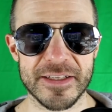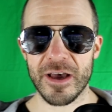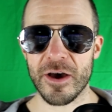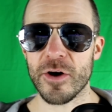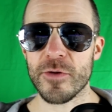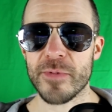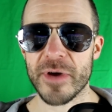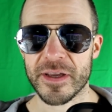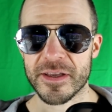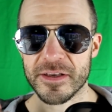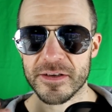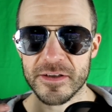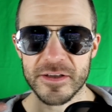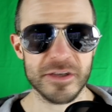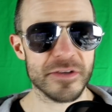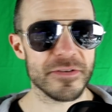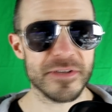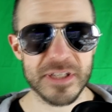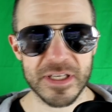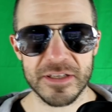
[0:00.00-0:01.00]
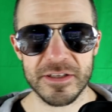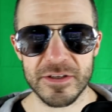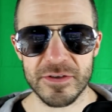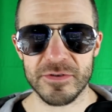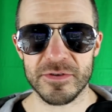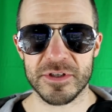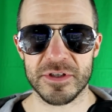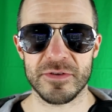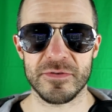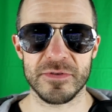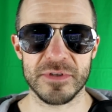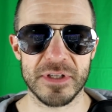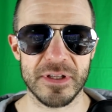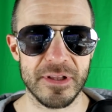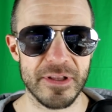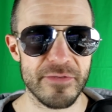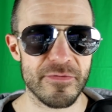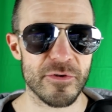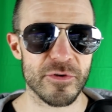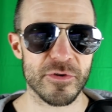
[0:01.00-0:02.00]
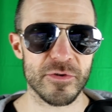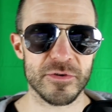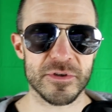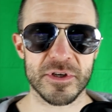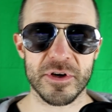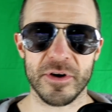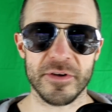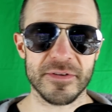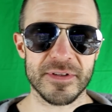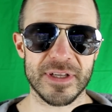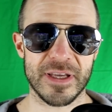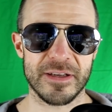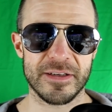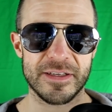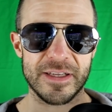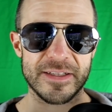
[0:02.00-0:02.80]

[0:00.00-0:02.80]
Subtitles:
I hope I can continue to deliver good content.